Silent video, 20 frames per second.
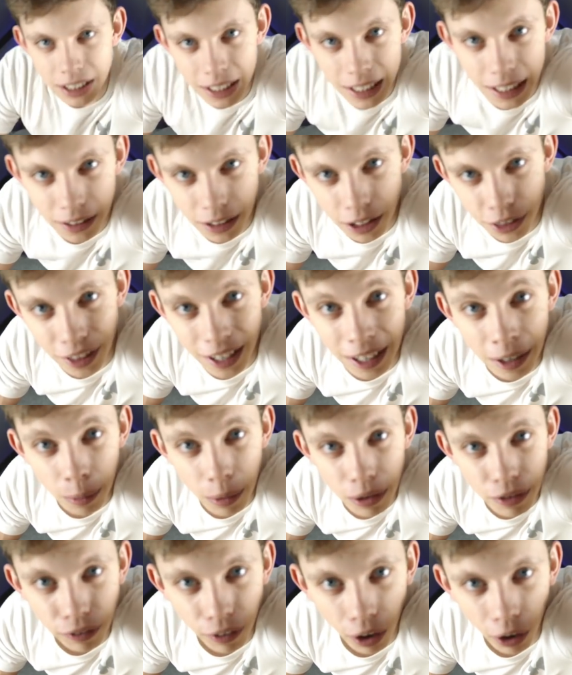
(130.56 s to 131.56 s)
You see, the thing
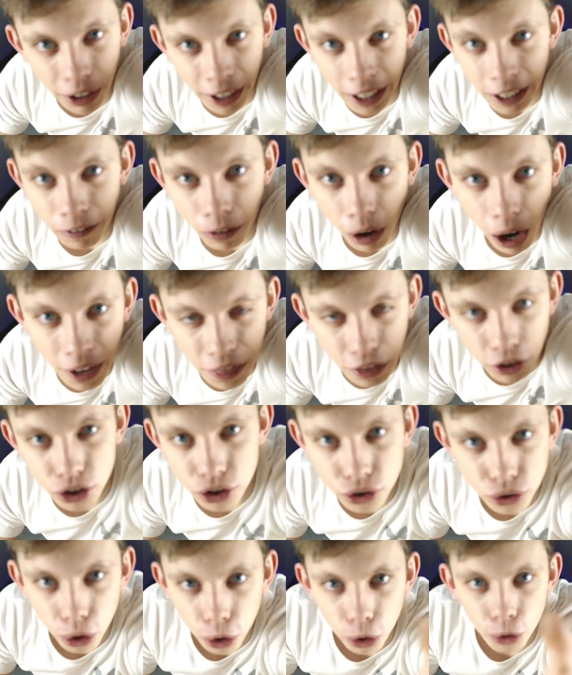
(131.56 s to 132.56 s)
with vlogging, right, the
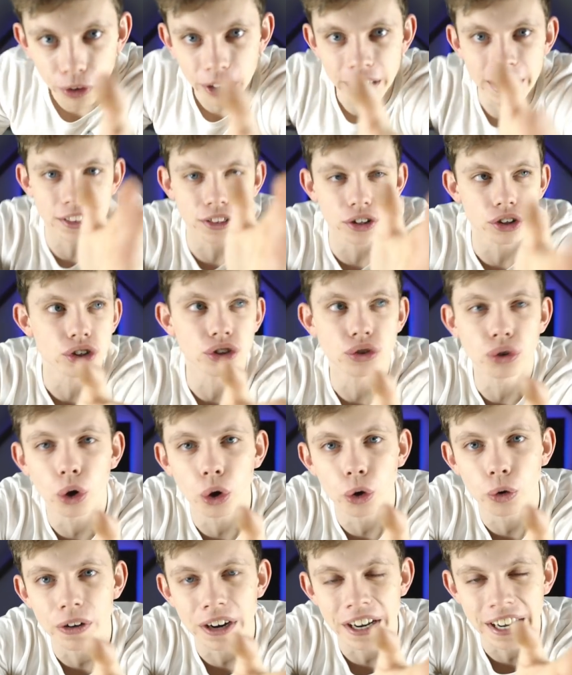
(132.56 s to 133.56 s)
story
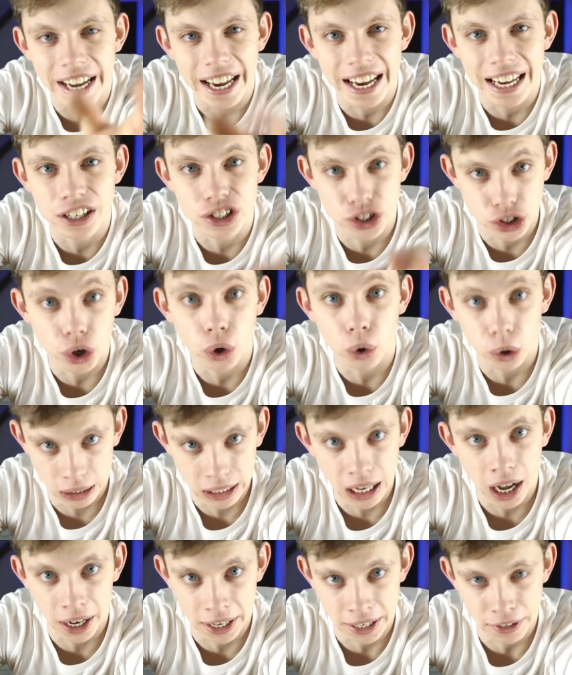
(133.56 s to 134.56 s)
is your
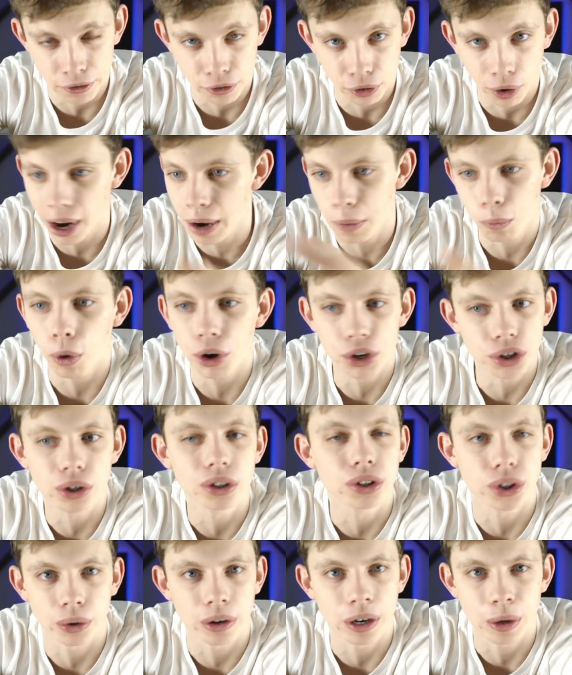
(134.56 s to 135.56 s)
life, right? What
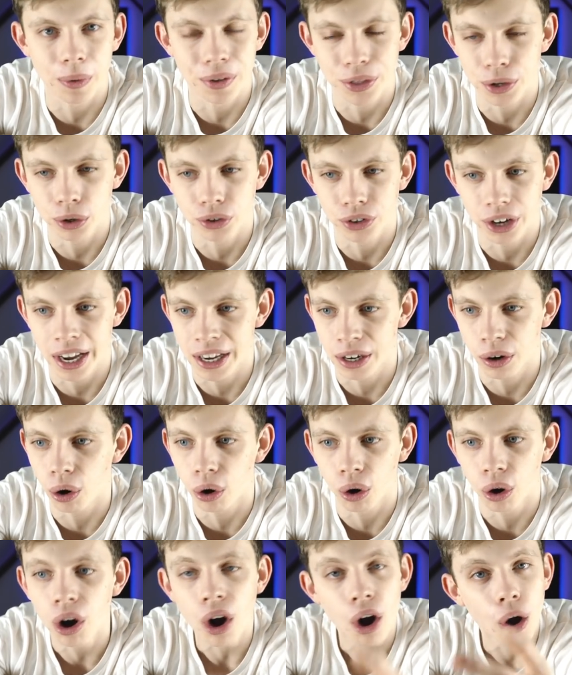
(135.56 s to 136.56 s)
you're doing with your day
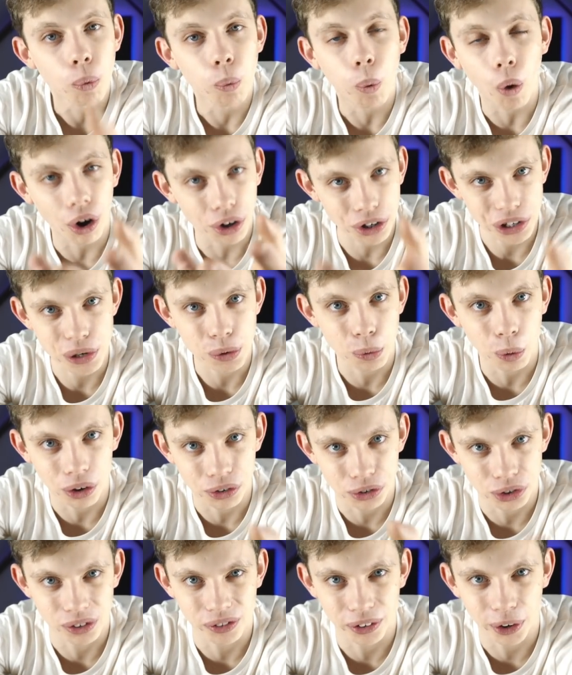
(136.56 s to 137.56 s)
or what you
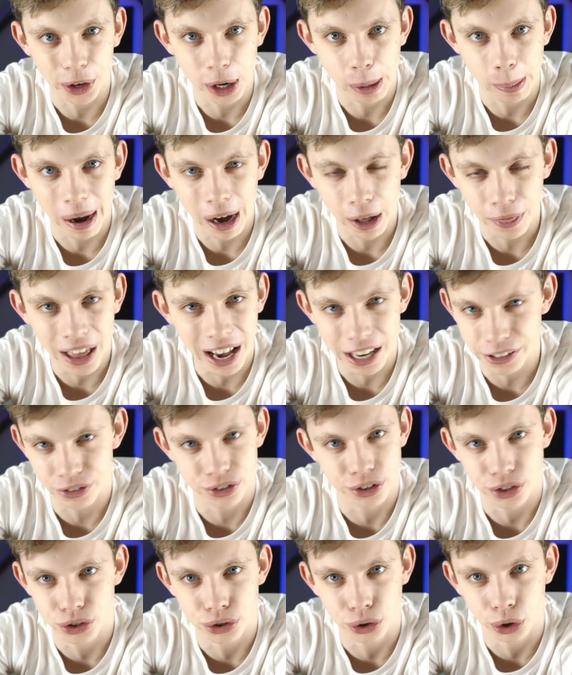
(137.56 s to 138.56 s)
want to vlog about. That's
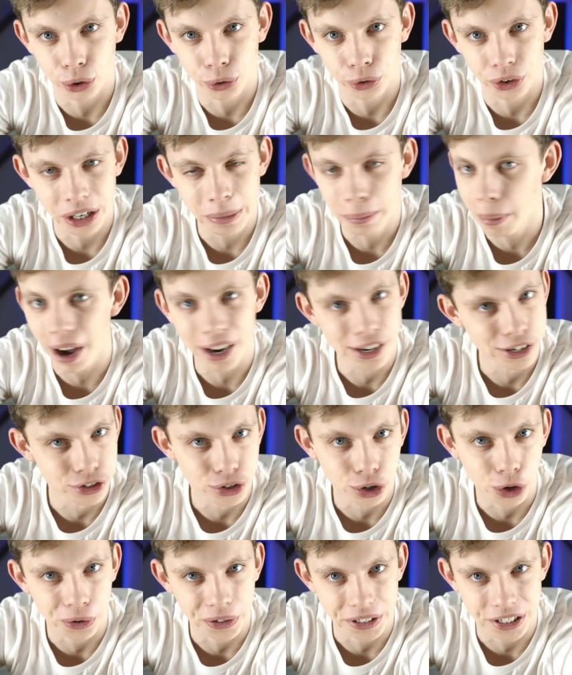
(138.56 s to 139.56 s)
the story. My
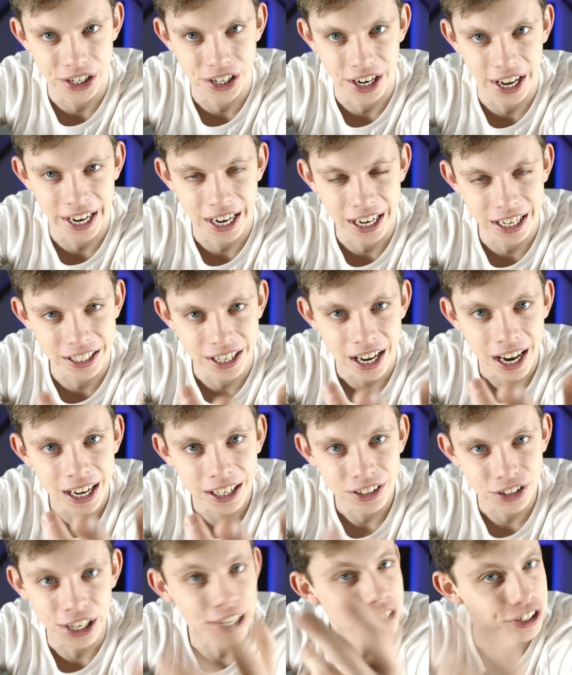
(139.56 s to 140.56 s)
story today is
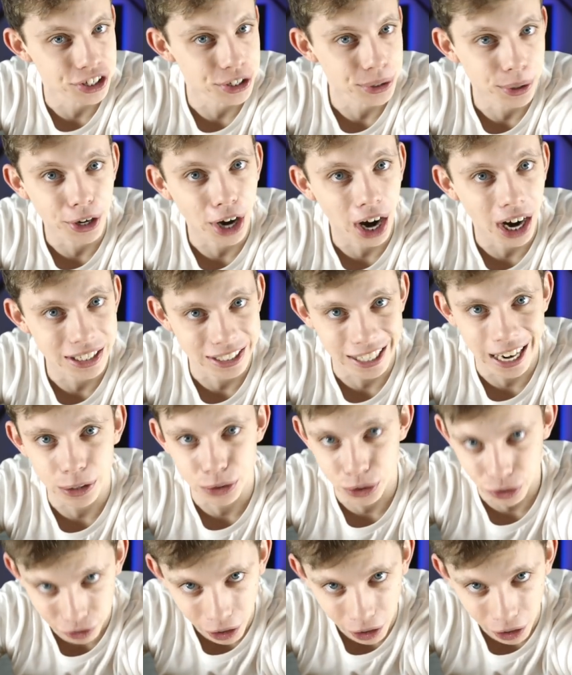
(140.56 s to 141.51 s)
teaching you guys how to